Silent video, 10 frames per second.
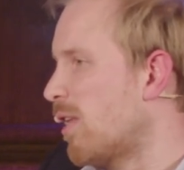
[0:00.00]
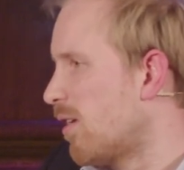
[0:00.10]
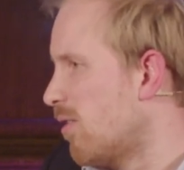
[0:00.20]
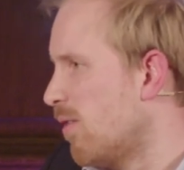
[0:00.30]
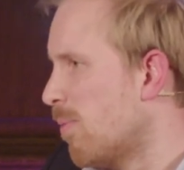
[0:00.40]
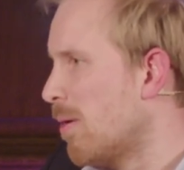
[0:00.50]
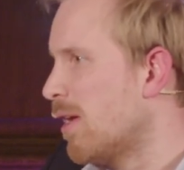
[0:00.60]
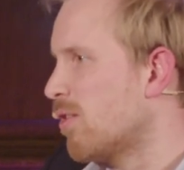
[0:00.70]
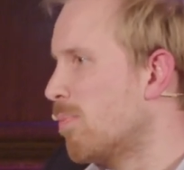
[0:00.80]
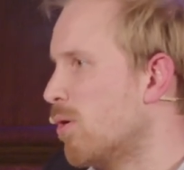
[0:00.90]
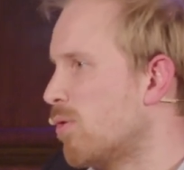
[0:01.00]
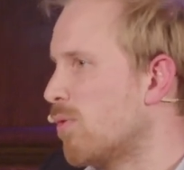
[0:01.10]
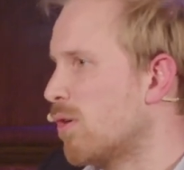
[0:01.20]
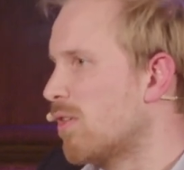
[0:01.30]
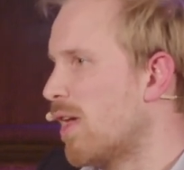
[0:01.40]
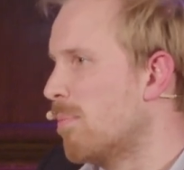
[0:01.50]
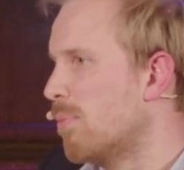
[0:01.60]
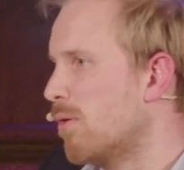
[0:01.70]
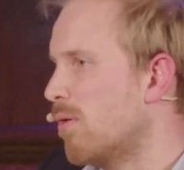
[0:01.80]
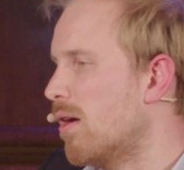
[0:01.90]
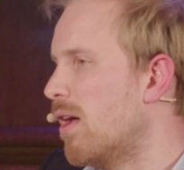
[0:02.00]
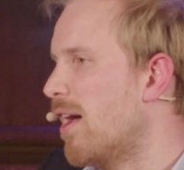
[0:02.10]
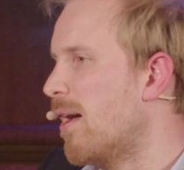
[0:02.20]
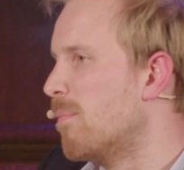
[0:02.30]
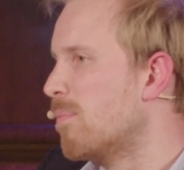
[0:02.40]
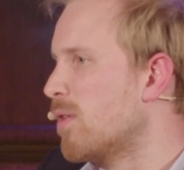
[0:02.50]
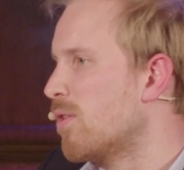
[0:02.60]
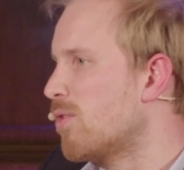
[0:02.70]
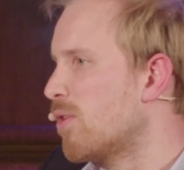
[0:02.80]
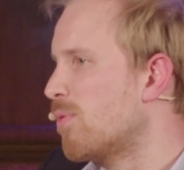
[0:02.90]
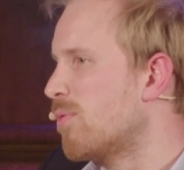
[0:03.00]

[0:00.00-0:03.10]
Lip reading: like Steven Pinker's books, for example, it